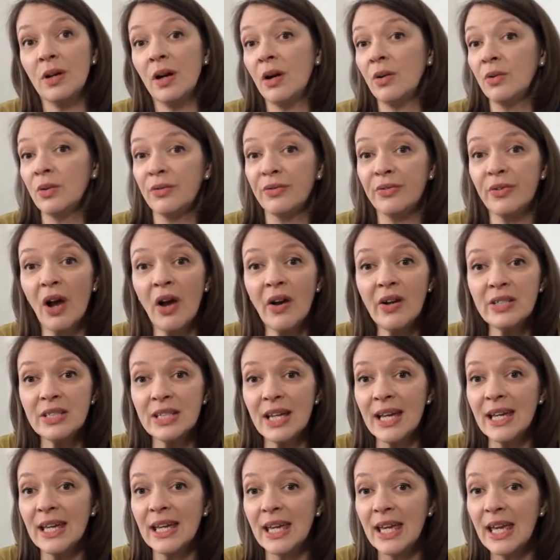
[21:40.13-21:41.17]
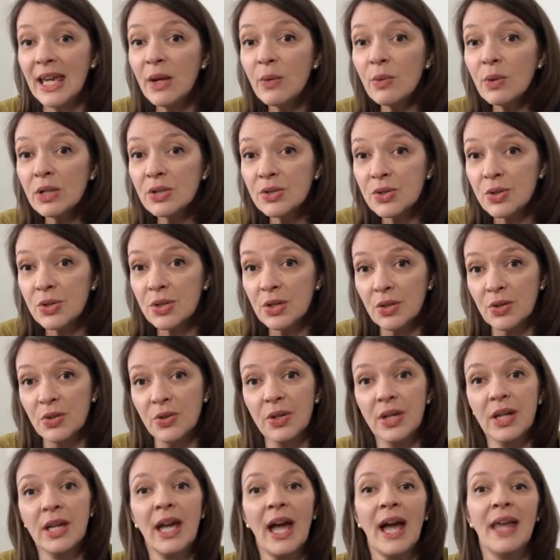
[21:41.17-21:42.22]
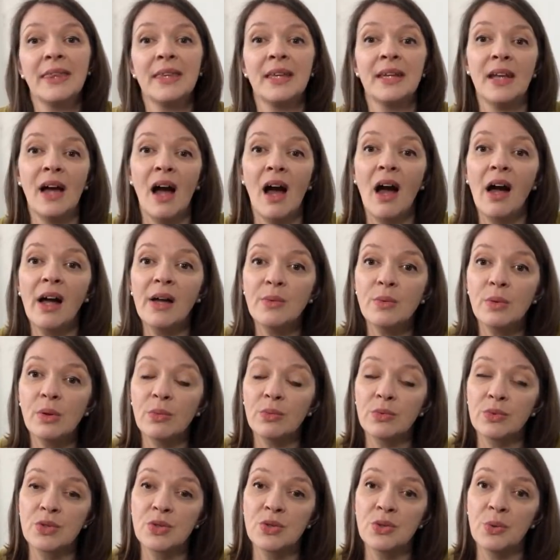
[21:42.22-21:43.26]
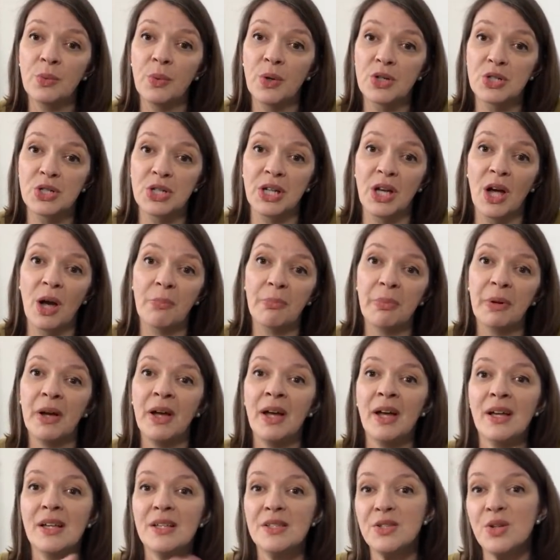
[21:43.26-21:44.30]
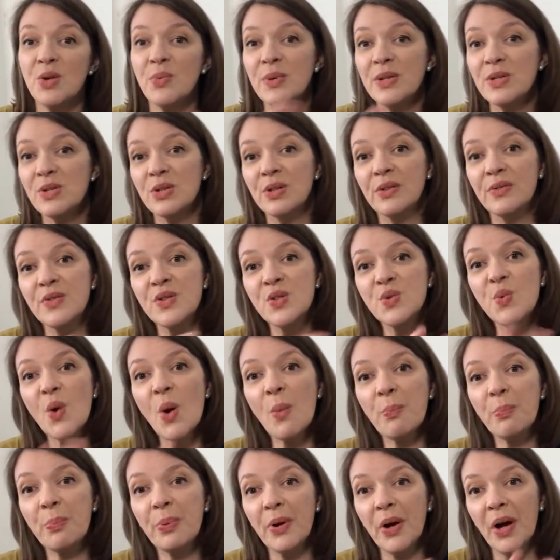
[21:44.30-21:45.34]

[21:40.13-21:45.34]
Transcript: on a Friday he will do the cooking and then I will do the washing up. So we sort of swap